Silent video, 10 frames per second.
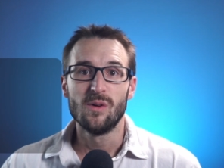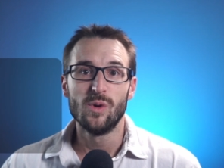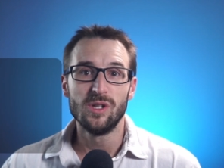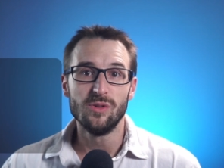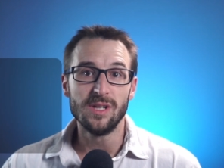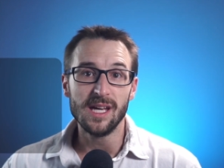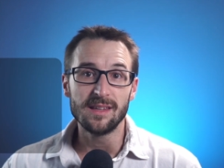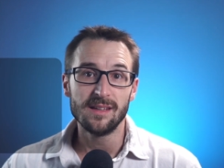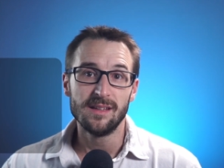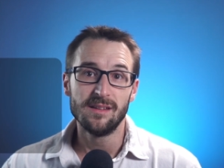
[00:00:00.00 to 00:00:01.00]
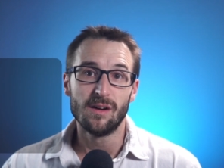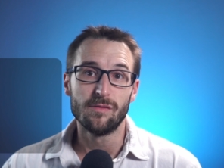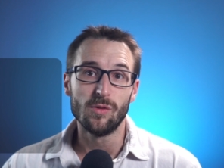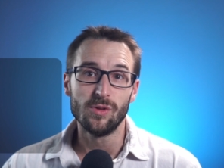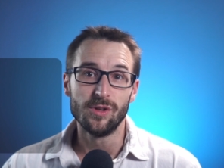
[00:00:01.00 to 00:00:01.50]
when you get in a
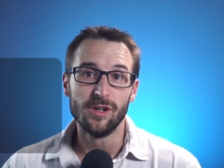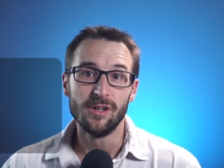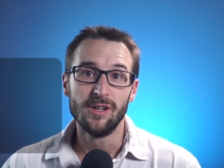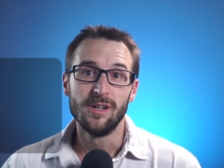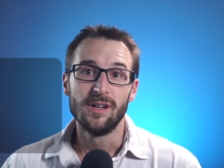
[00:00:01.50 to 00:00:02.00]
folder